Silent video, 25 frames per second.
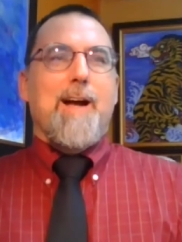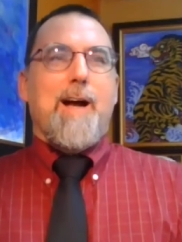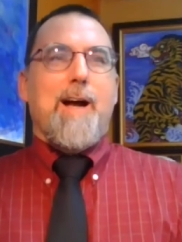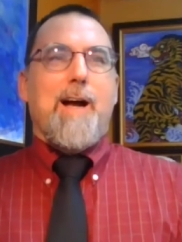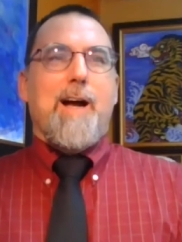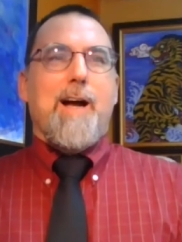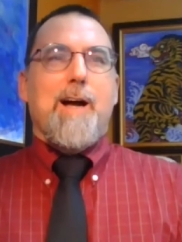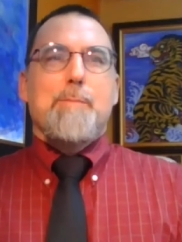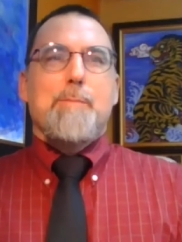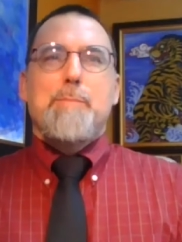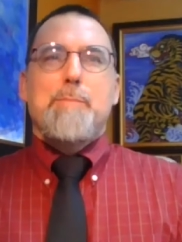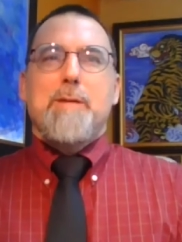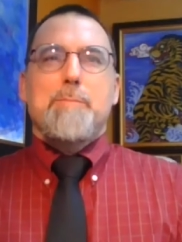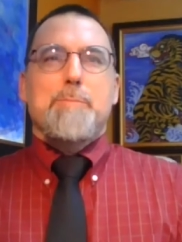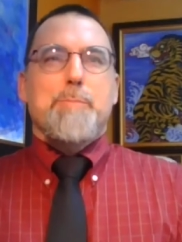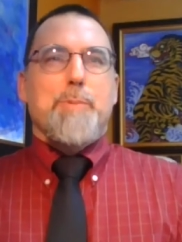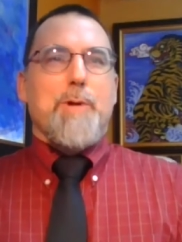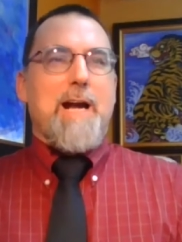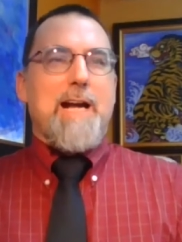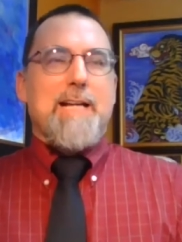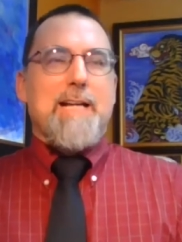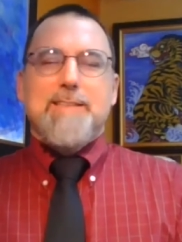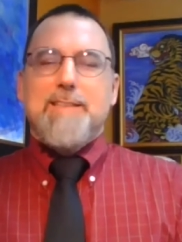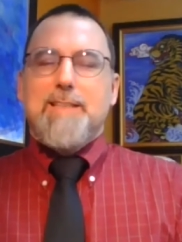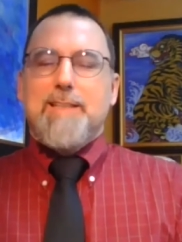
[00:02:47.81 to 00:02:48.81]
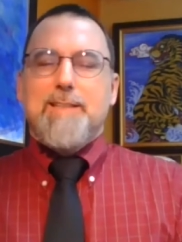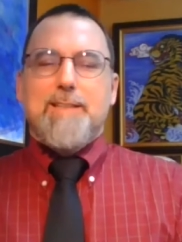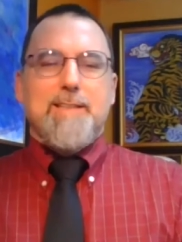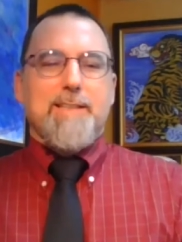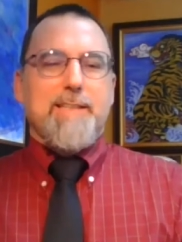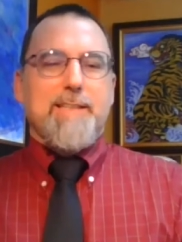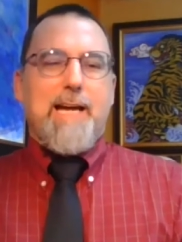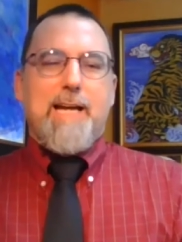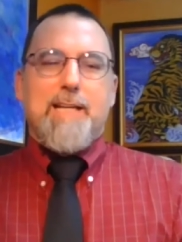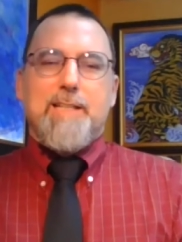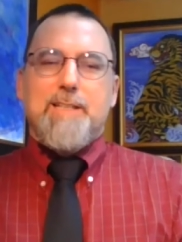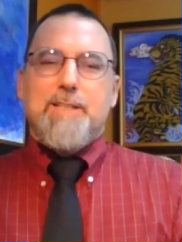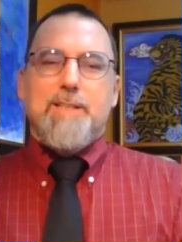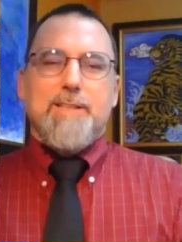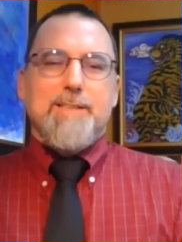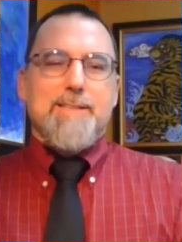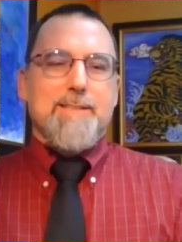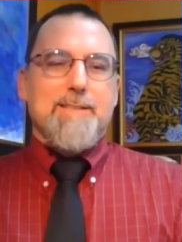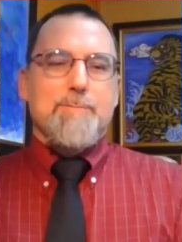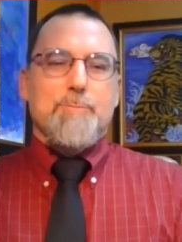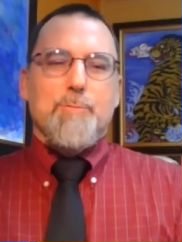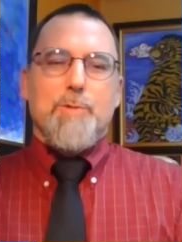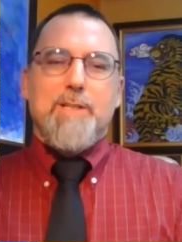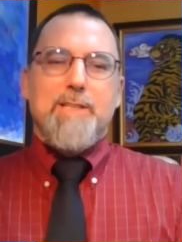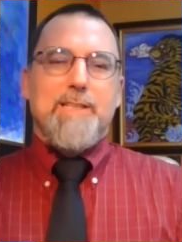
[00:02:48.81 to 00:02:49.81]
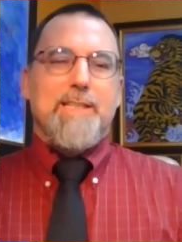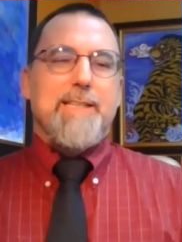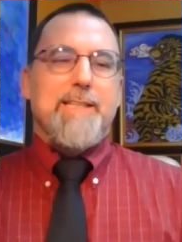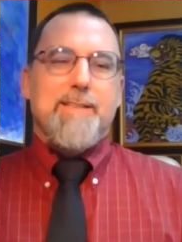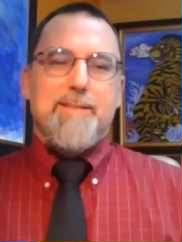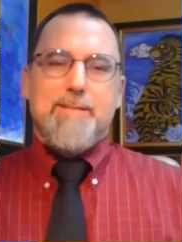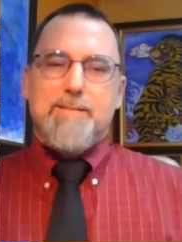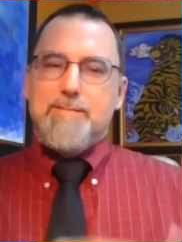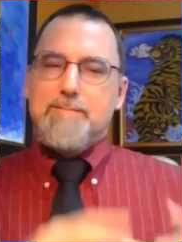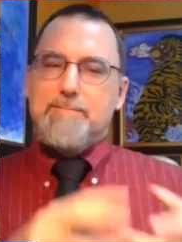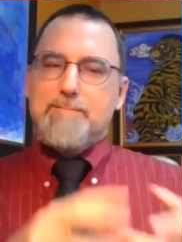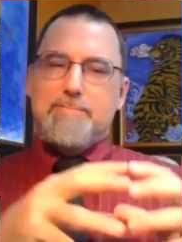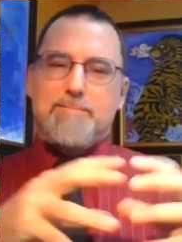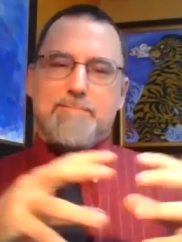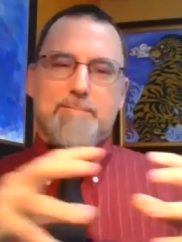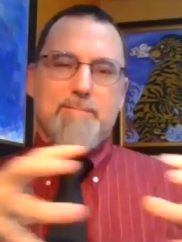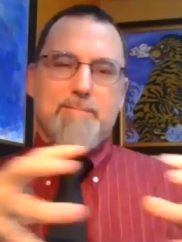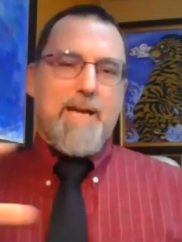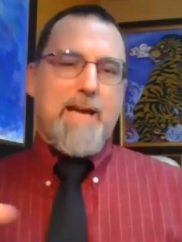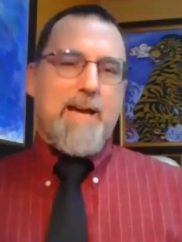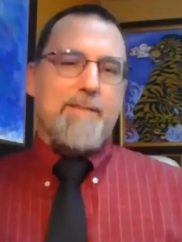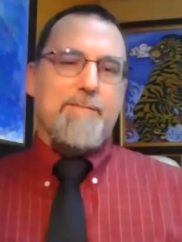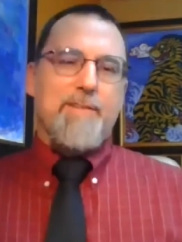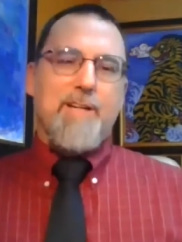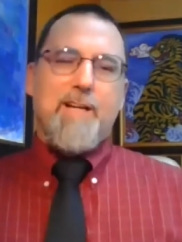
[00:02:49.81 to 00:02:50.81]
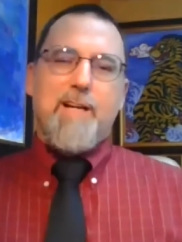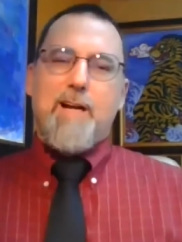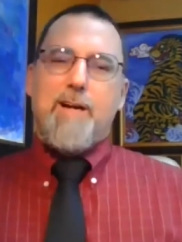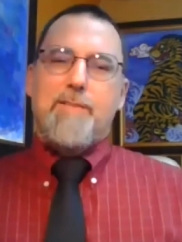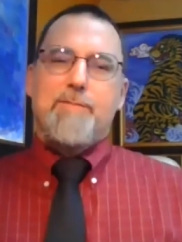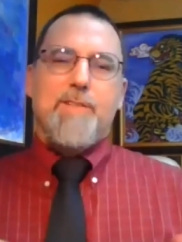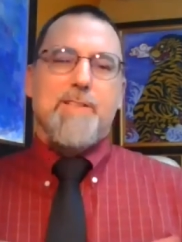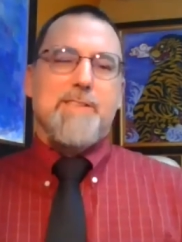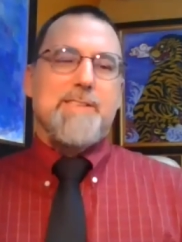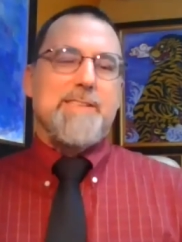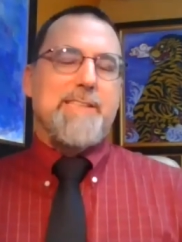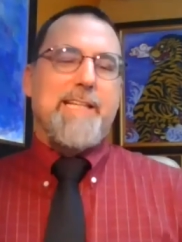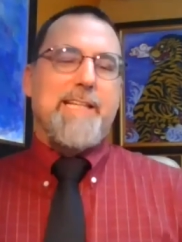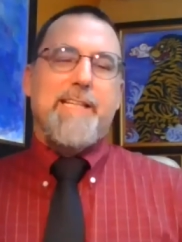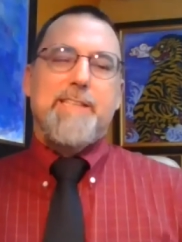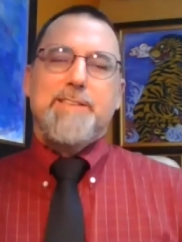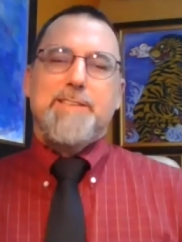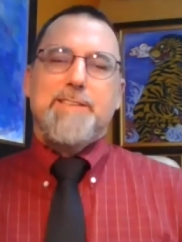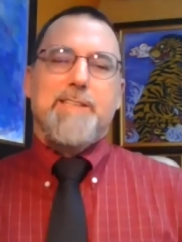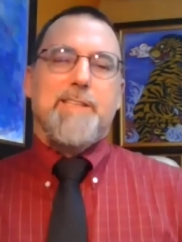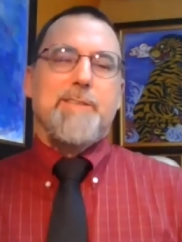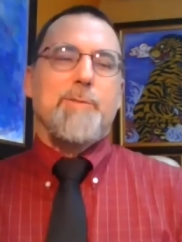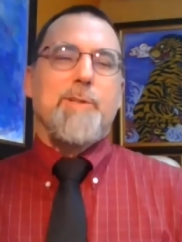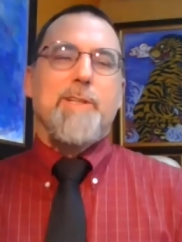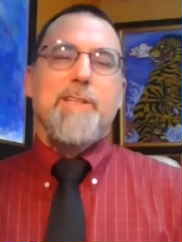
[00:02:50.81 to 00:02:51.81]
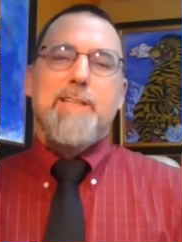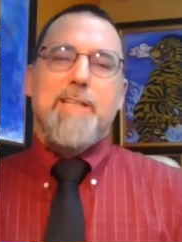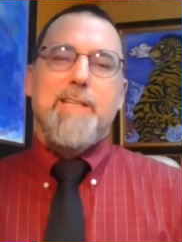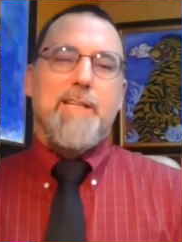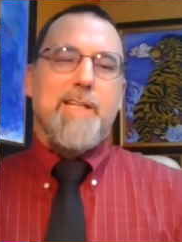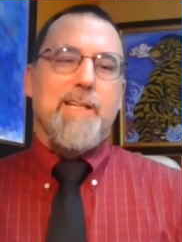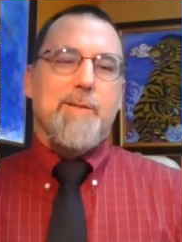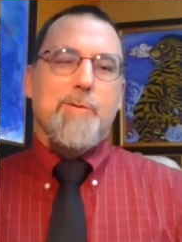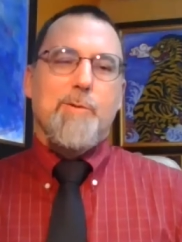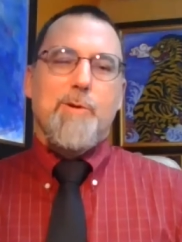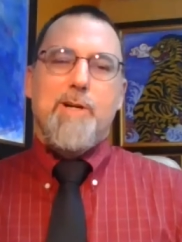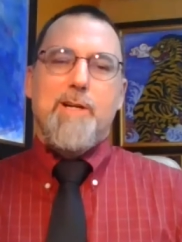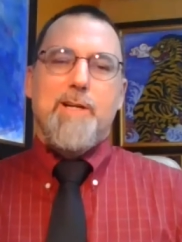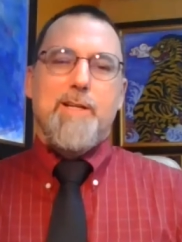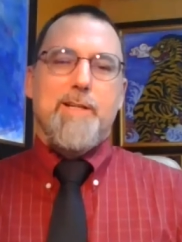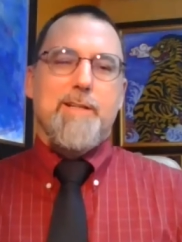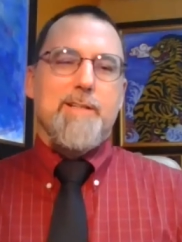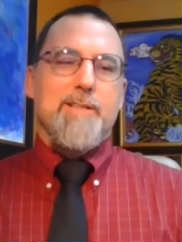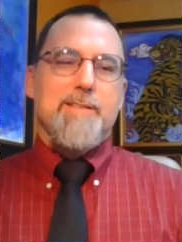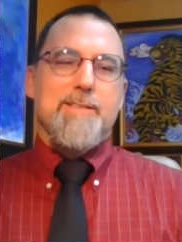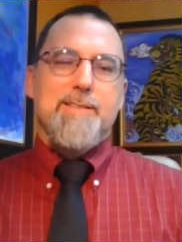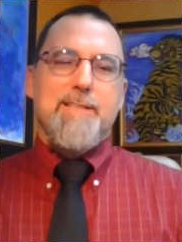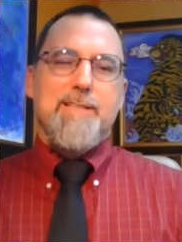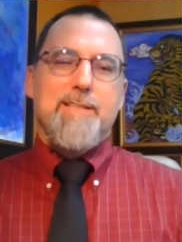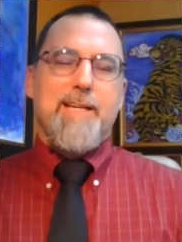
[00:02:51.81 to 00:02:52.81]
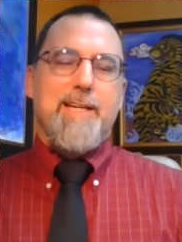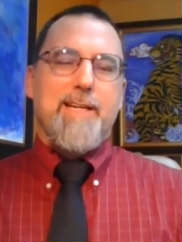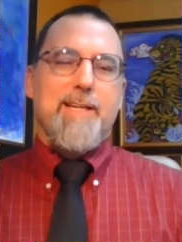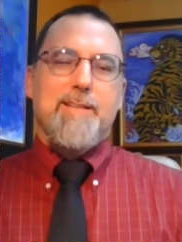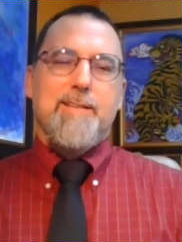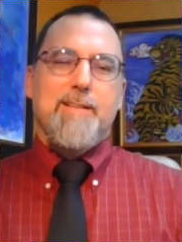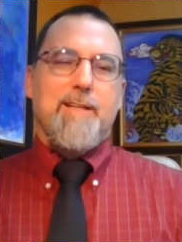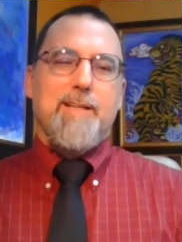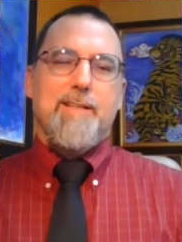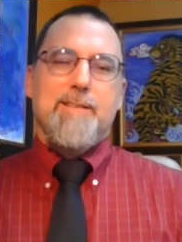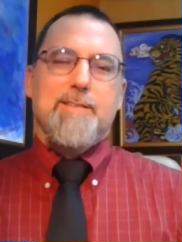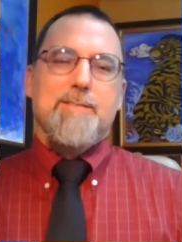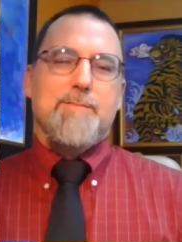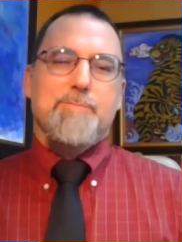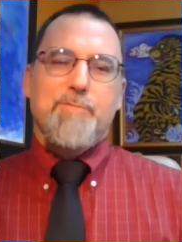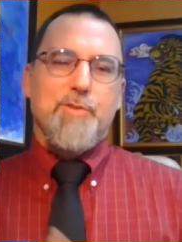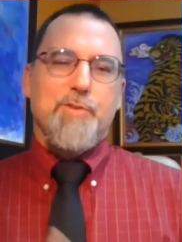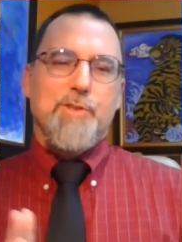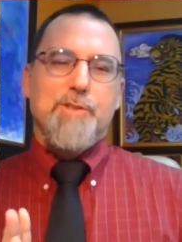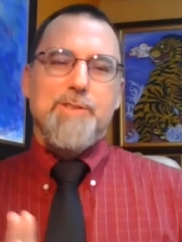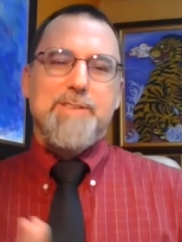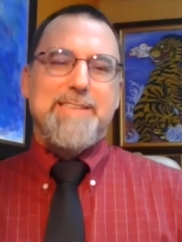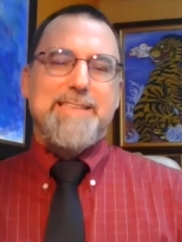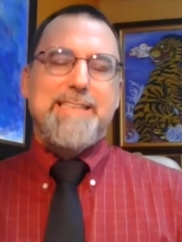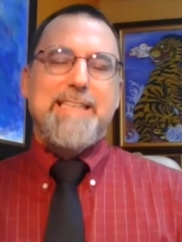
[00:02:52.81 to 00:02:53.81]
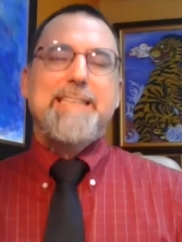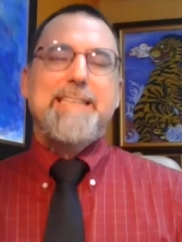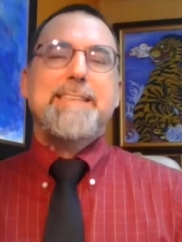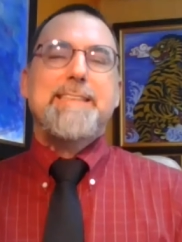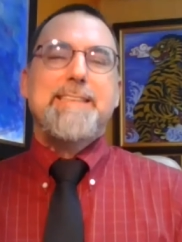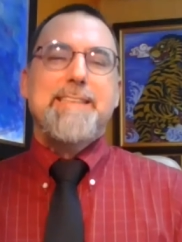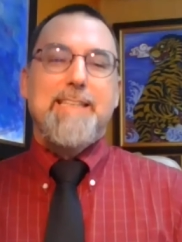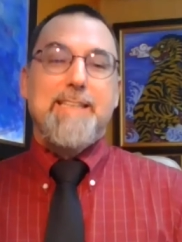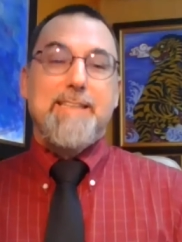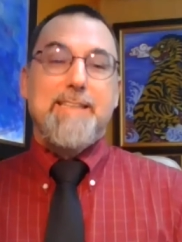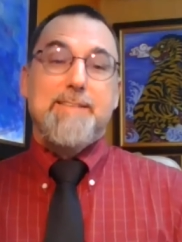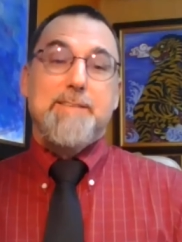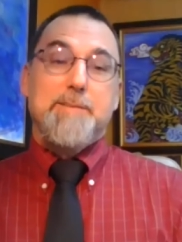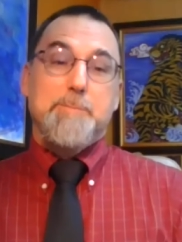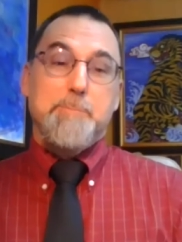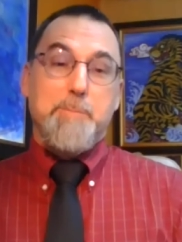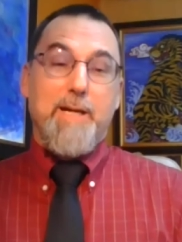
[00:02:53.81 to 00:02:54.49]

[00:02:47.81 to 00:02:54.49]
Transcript: Uh, but practically, I couldn't really have a conversation with anyone or say a full sentence.